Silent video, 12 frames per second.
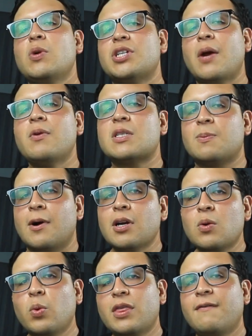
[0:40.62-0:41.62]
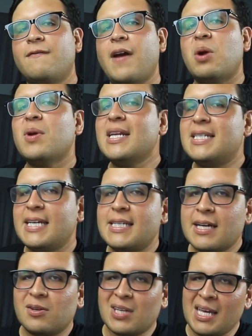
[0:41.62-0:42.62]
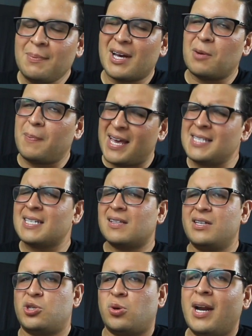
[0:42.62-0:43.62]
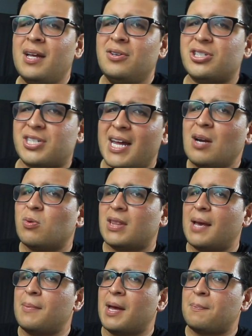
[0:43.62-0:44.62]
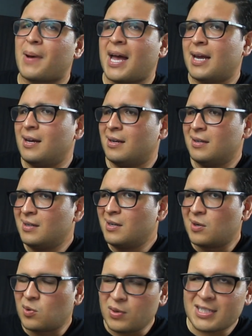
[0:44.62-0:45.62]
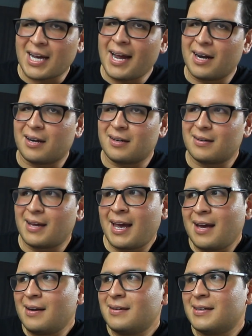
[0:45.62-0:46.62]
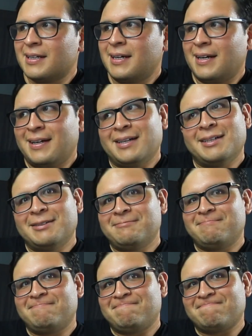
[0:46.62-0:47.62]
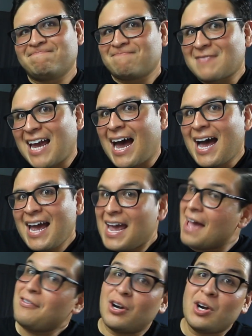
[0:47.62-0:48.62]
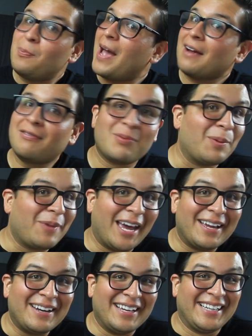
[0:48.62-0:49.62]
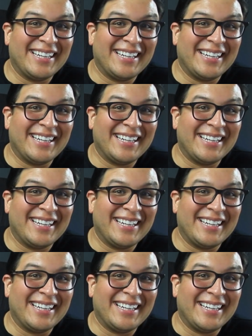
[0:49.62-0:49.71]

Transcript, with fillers: which I responded with a very detailed email, basically trying to understand what they meant by retire. And I haven't heard back from them yet.